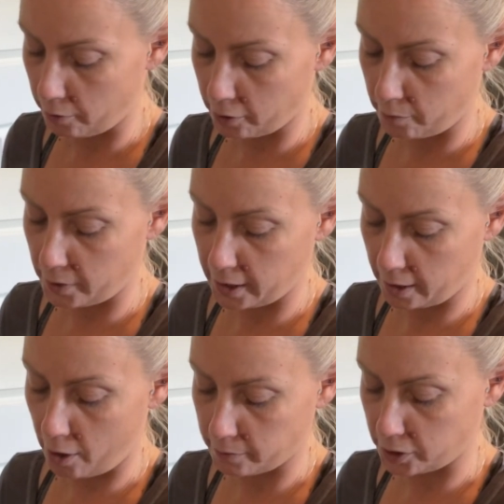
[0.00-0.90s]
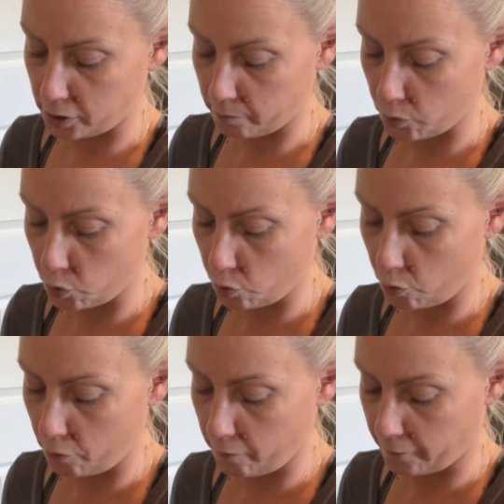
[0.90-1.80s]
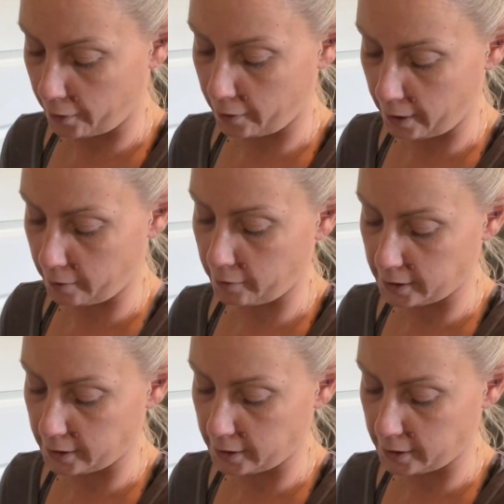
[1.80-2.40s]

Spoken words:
it could be an option to move, or I don't know.